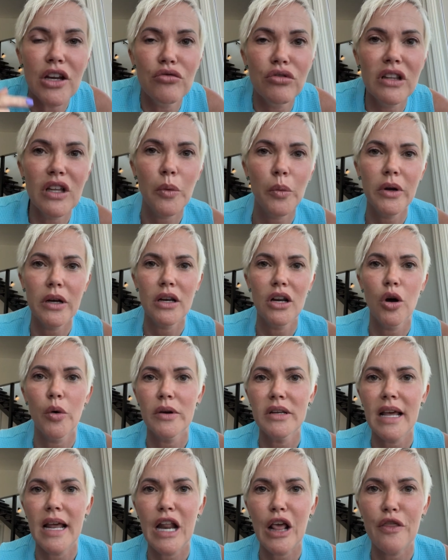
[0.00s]
You really wouldn't know
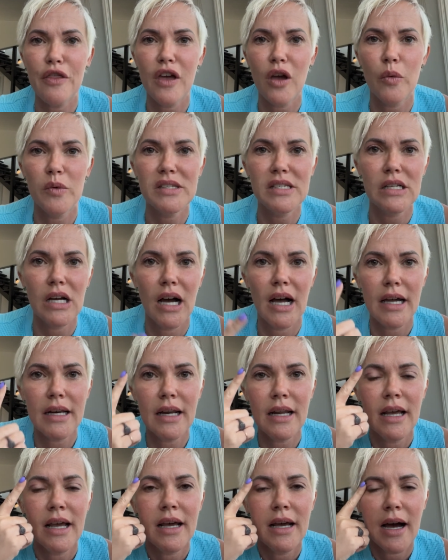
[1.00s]
anything was
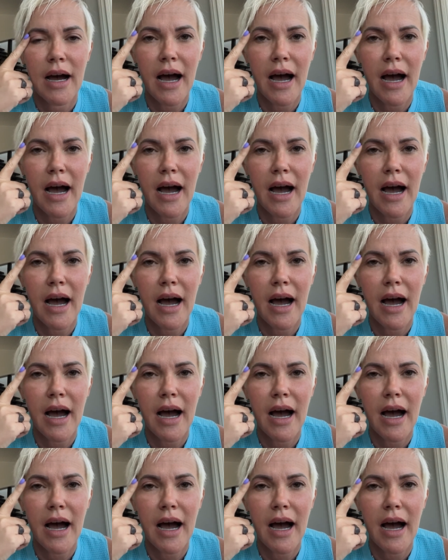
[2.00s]
done.